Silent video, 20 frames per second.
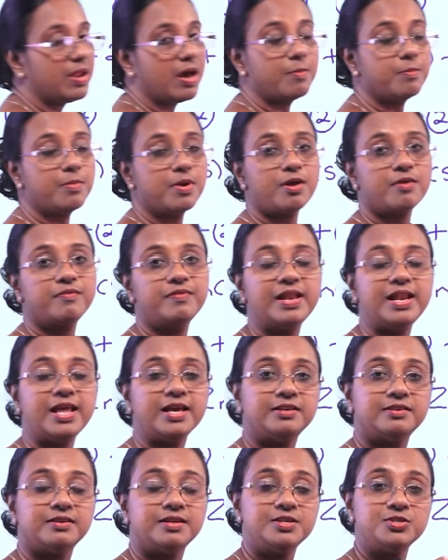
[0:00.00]
number of
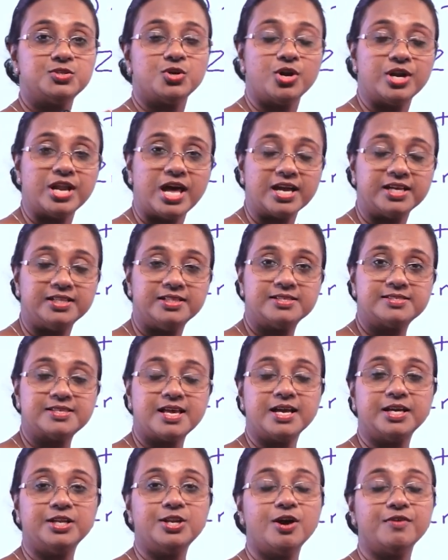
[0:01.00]
electrons on either
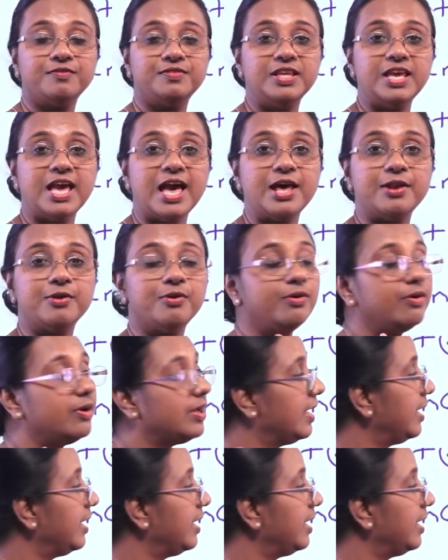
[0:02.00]
side of the arrow,